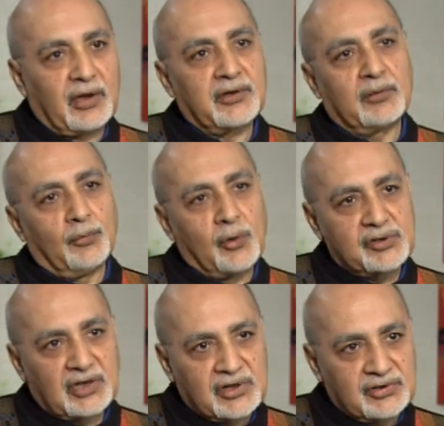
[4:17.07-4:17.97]
I did
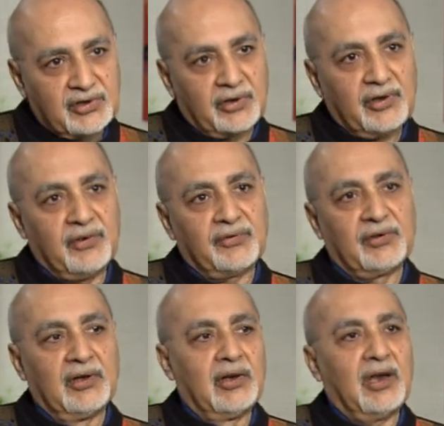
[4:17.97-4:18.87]
Mozart series
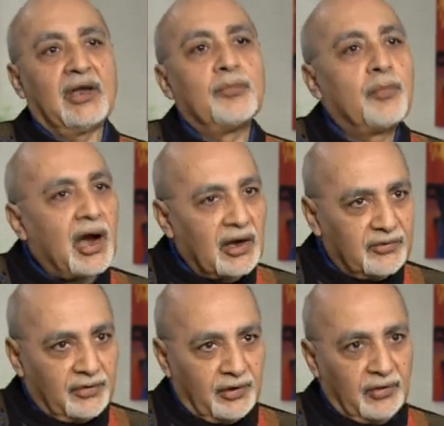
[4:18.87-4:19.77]
and Bach
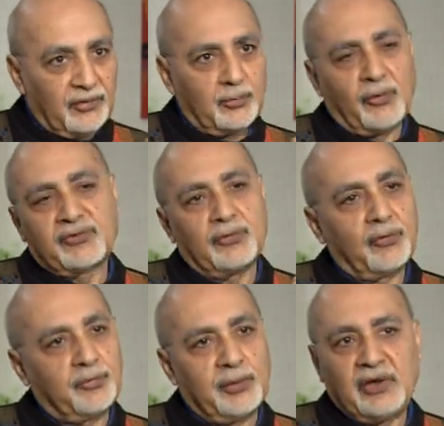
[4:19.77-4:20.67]
series. Most of
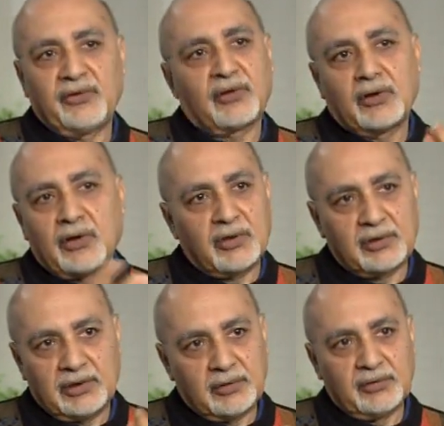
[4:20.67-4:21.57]
those paintings are gone
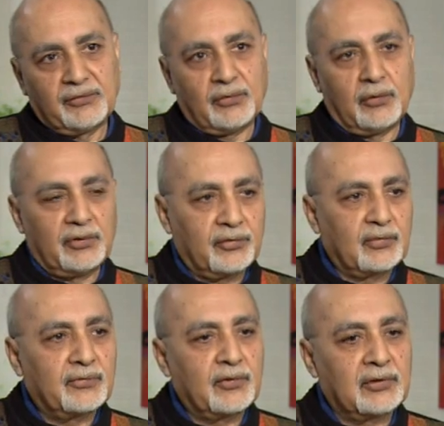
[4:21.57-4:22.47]
and sold and so
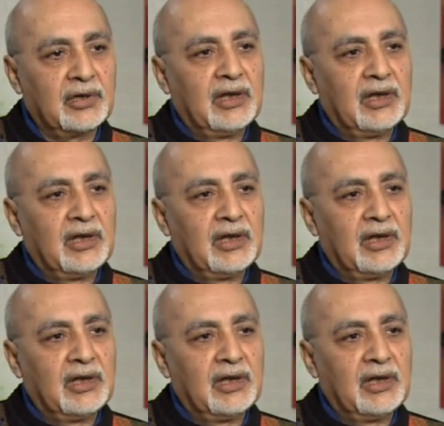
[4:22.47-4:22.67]
forth.